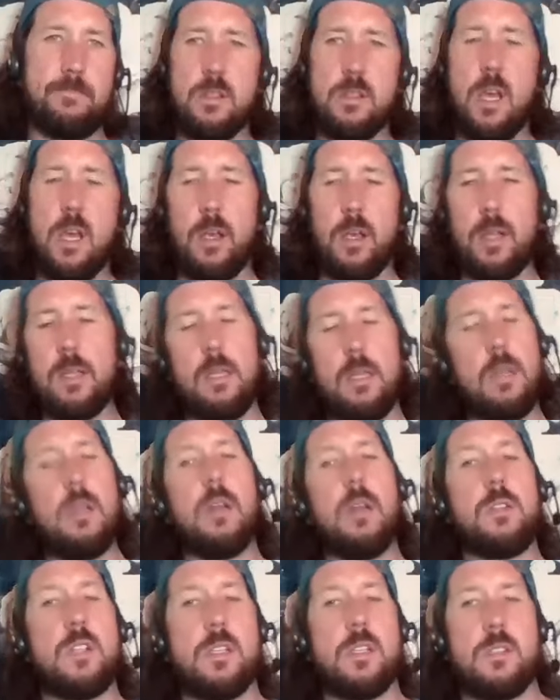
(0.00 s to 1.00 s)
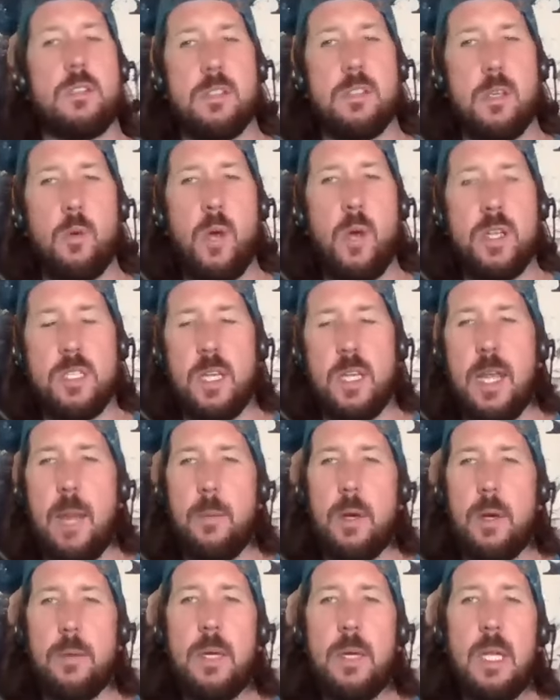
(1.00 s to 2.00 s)
all good. just a question that
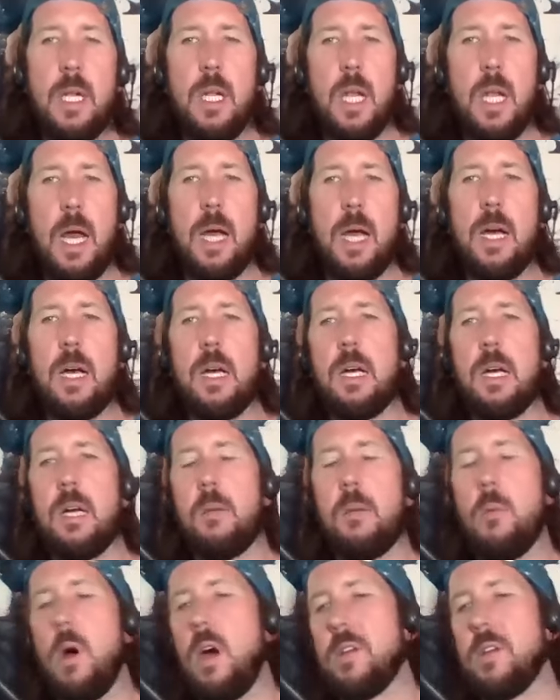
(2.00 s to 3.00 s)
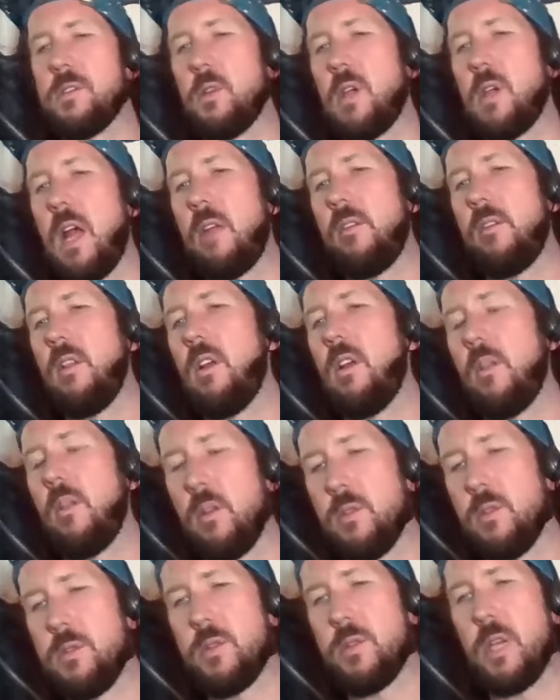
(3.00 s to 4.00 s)
came up. Also kind of along
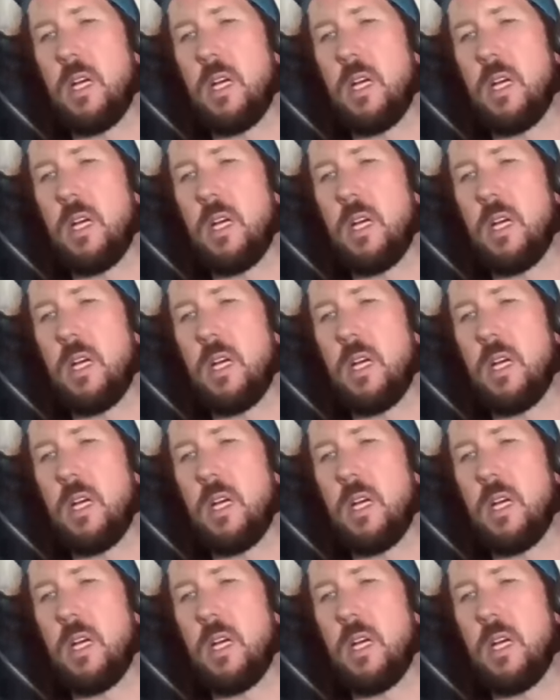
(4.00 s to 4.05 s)
those